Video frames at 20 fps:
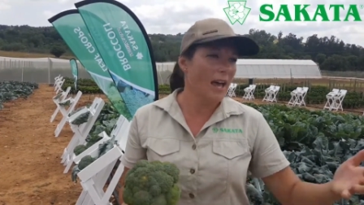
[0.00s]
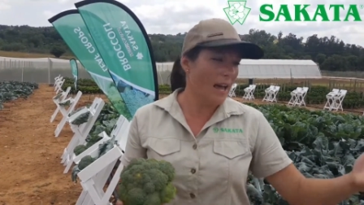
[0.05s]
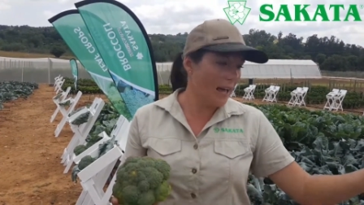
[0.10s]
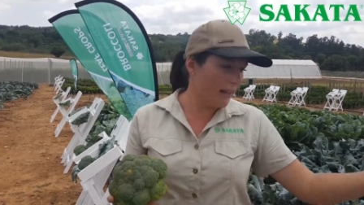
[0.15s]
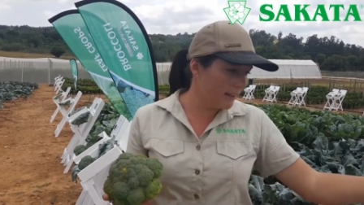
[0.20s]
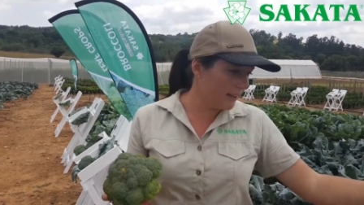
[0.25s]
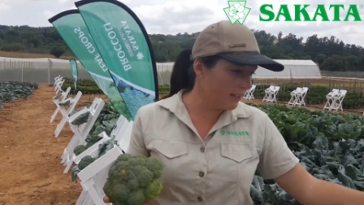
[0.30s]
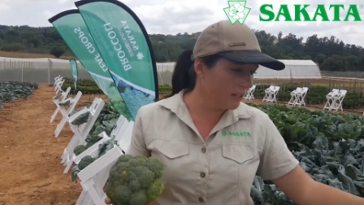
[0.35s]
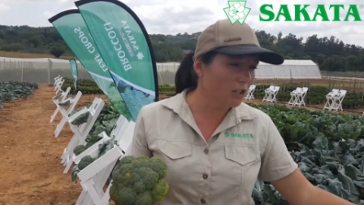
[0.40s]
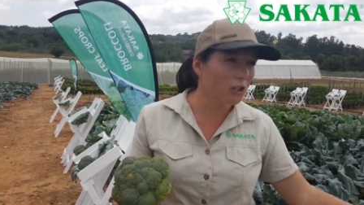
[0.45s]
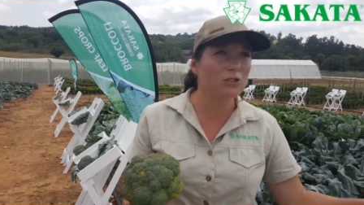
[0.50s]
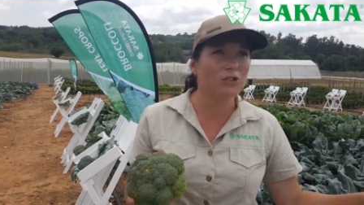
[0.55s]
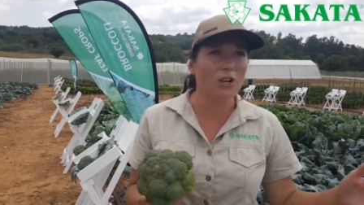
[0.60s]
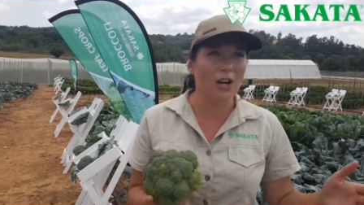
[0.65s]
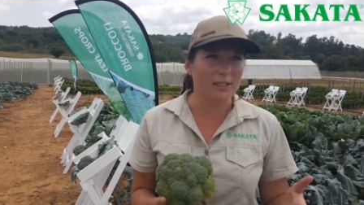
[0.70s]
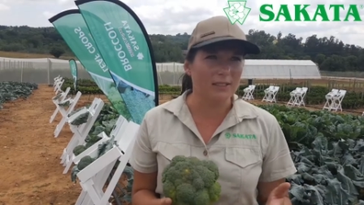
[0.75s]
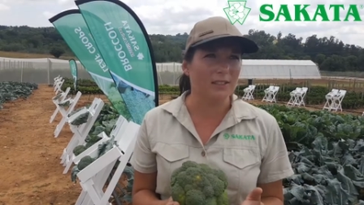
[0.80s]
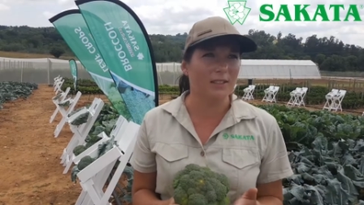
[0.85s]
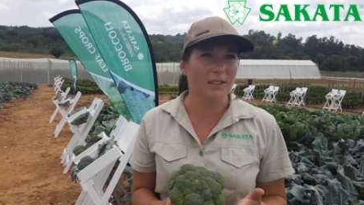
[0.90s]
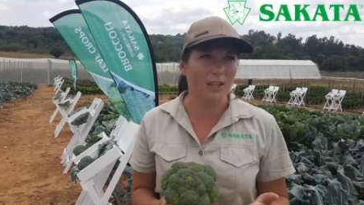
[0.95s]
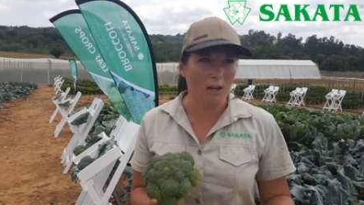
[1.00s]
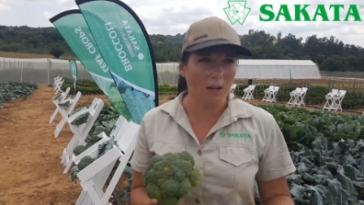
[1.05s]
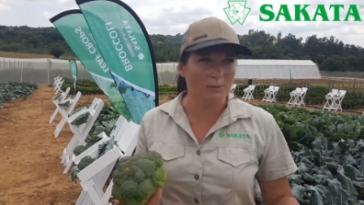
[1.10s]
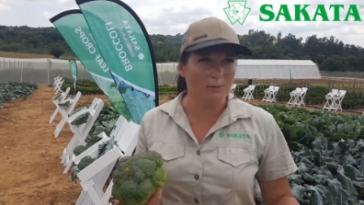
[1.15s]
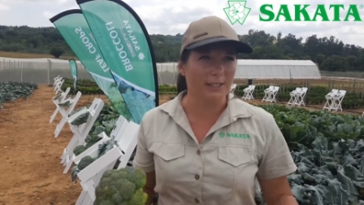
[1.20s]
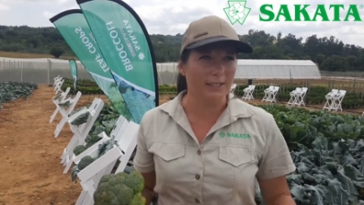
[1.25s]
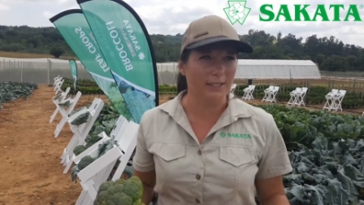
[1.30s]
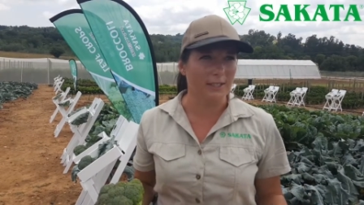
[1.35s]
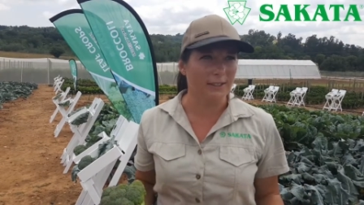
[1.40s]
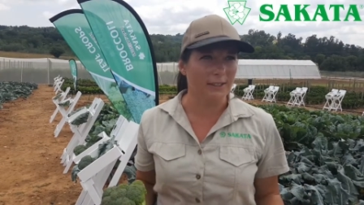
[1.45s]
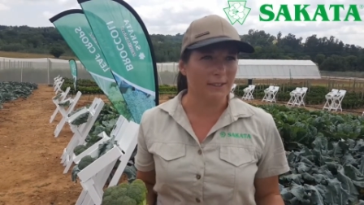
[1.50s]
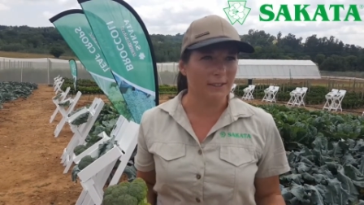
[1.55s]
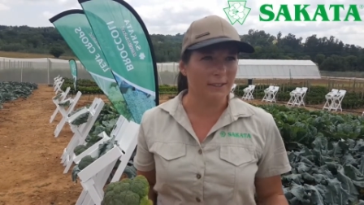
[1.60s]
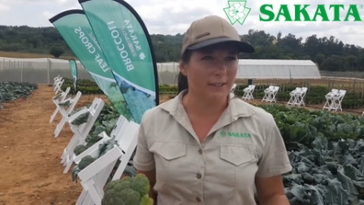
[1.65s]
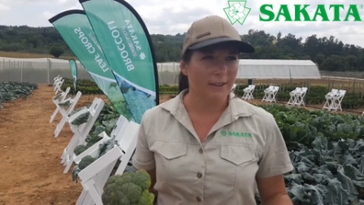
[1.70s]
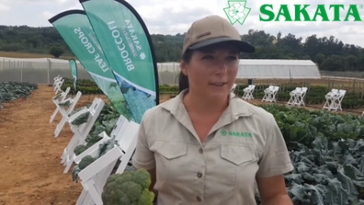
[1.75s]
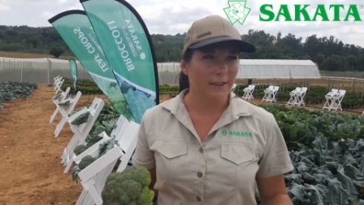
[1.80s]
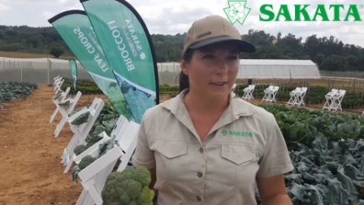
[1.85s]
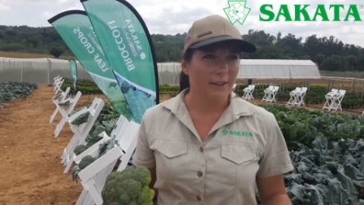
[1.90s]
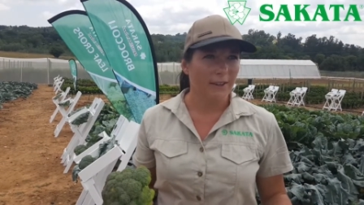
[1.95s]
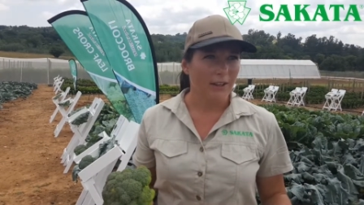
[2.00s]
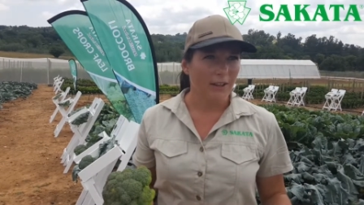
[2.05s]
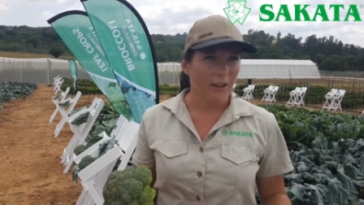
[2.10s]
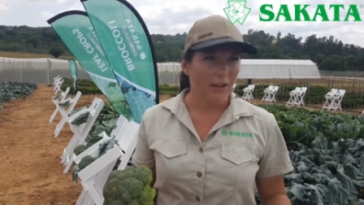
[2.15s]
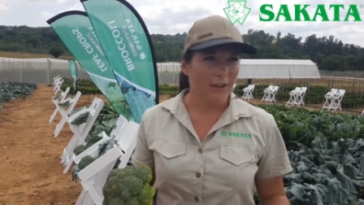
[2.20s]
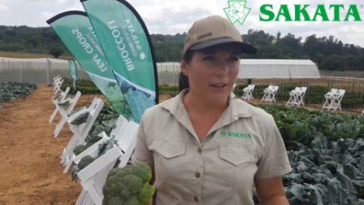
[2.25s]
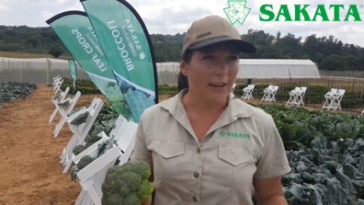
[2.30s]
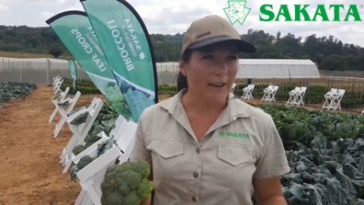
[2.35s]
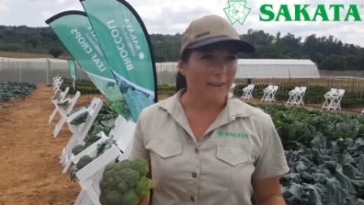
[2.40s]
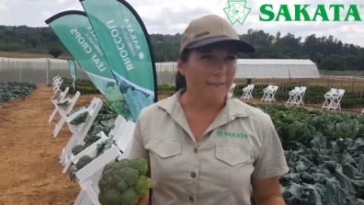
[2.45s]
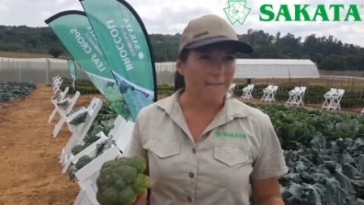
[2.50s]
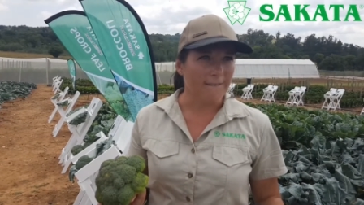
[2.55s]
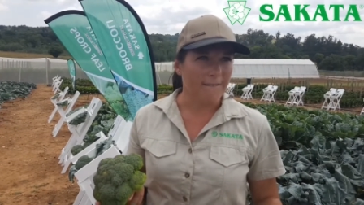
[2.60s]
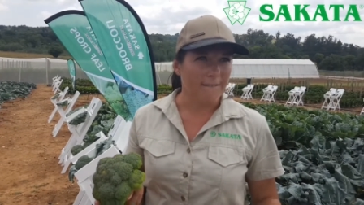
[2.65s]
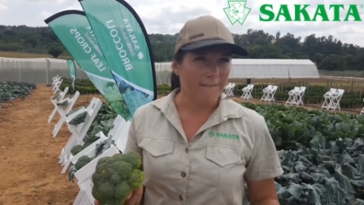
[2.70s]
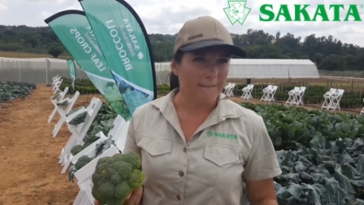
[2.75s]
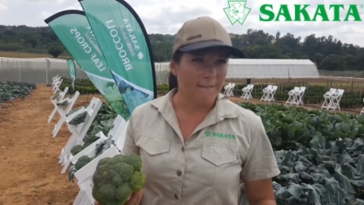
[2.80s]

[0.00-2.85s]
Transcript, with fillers: and the new Triton comes in. Okay,